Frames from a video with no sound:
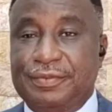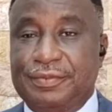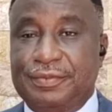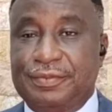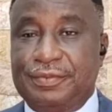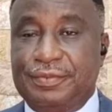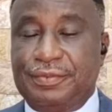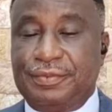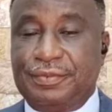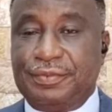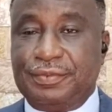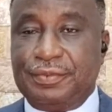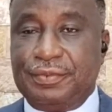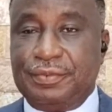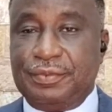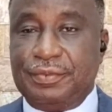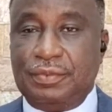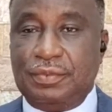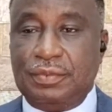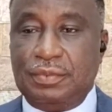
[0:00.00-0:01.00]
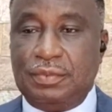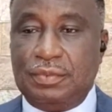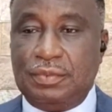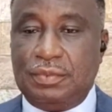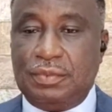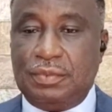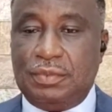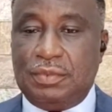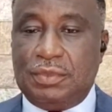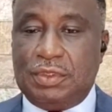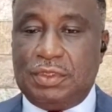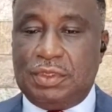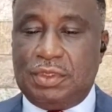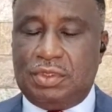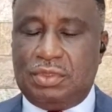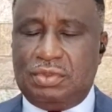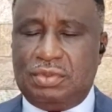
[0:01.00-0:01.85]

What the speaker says: [no speech]